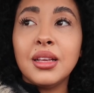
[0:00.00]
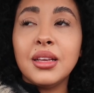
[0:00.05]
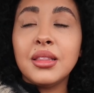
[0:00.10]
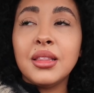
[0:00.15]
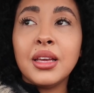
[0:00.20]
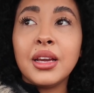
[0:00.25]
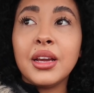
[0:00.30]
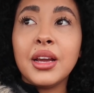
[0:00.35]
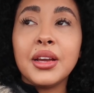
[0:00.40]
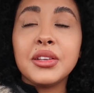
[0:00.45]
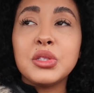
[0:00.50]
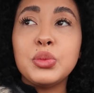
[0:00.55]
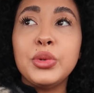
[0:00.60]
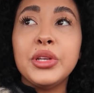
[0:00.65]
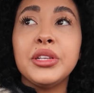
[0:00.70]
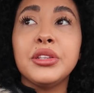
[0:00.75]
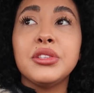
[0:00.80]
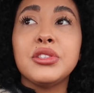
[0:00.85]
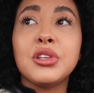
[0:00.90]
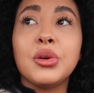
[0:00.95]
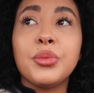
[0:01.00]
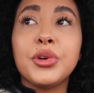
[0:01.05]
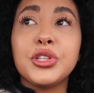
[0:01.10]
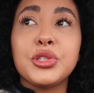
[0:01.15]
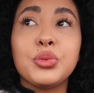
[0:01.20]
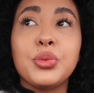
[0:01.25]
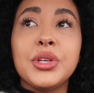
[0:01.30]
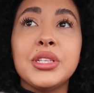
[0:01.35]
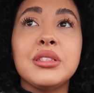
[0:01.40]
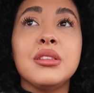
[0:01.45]
There has been so
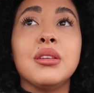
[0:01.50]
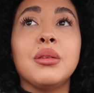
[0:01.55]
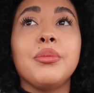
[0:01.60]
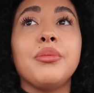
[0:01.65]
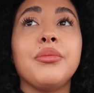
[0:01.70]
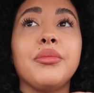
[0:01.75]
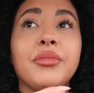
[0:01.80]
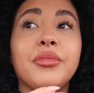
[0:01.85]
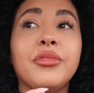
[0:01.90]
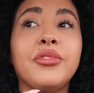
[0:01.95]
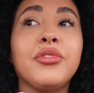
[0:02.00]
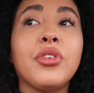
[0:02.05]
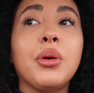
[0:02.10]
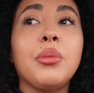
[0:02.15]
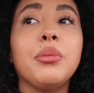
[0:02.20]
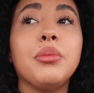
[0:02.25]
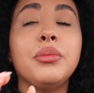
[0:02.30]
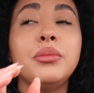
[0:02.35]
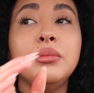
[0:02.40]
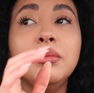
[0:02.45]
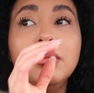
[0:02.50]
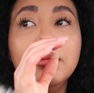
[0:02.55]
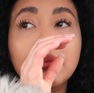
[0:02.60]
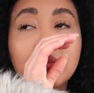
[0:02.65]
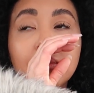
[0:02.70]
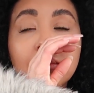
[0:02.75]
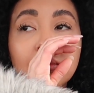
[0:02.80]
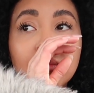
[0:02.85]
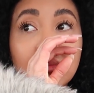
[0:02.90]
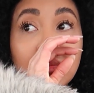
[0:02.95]
much wisdom from
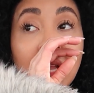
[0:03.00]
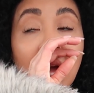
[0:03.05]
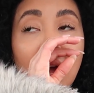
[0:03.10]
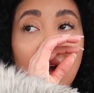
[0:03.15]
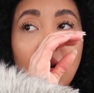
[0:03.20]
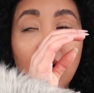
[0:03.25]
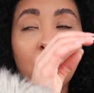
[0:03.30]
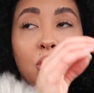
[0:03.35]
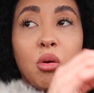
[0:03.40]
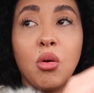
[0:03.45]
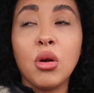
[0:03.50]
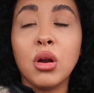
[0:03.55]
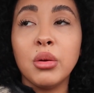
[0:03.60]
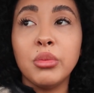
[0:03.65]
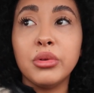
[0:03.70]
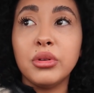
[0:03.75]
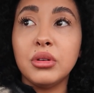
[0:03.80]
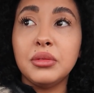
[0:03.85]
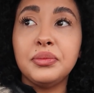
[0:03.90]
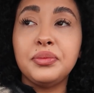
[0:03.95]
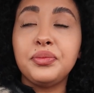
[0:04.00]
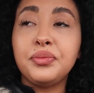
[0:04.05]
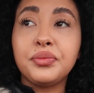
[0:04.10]
that horrible